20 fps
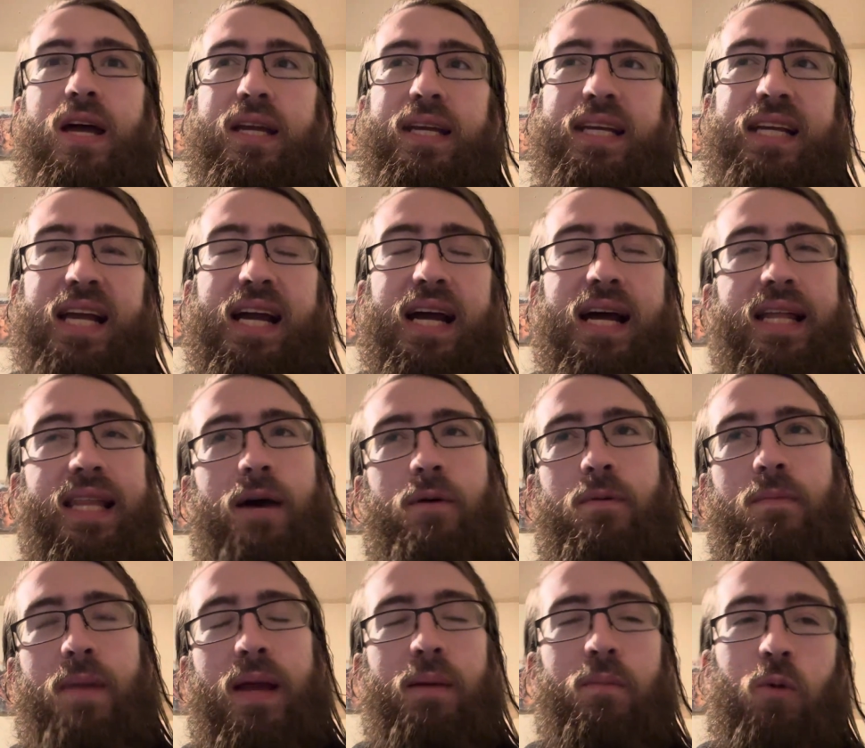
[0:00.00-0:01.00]
Yeah, that
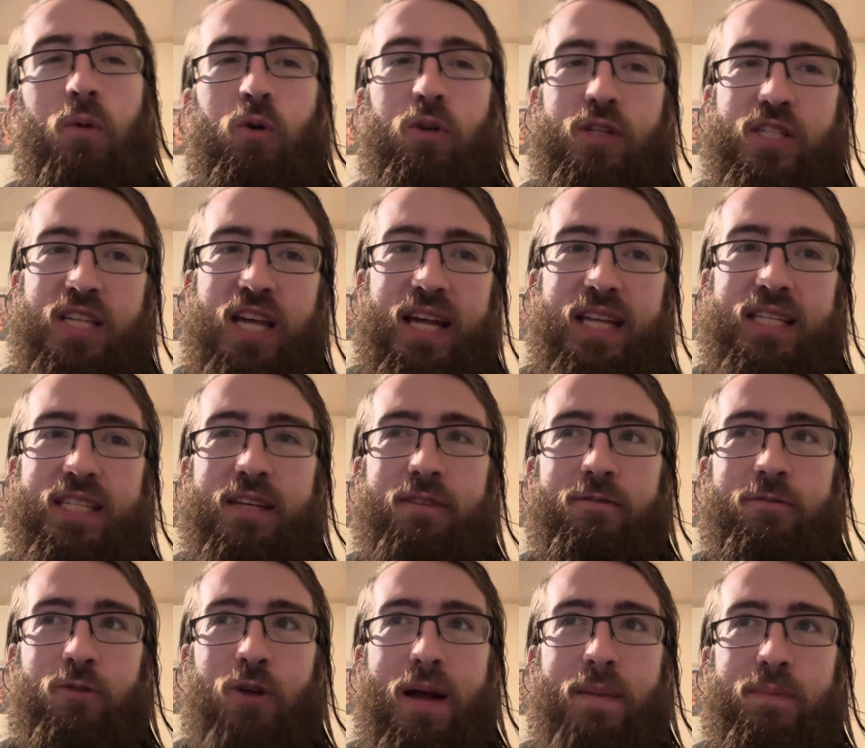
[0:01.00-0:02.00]
would make more sense
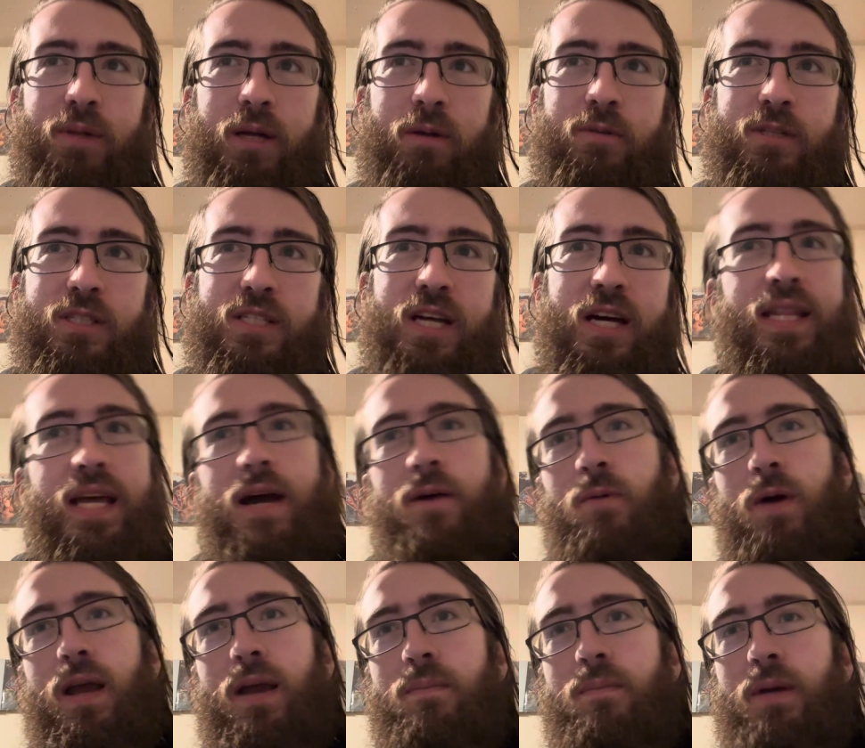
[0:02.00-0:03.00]
if grappling was done that
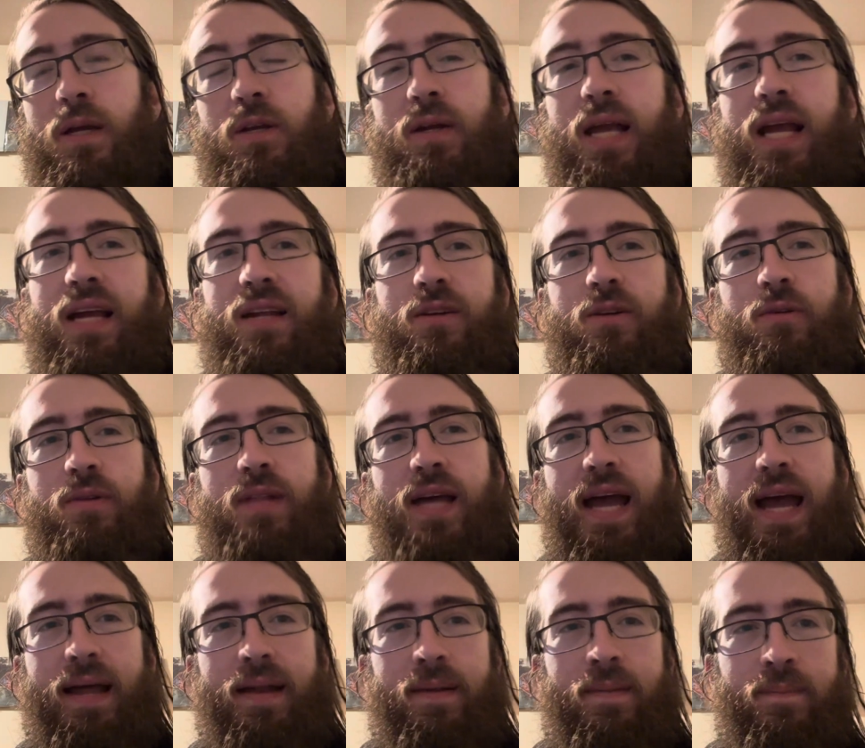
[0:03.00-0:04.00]
way, but you can't do
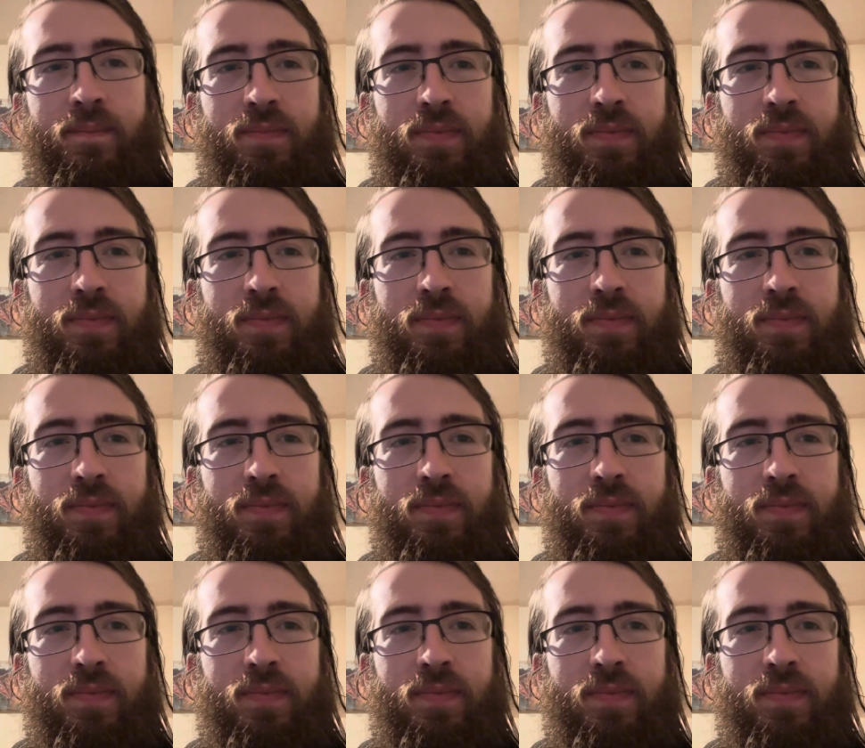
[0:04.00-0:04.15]
that.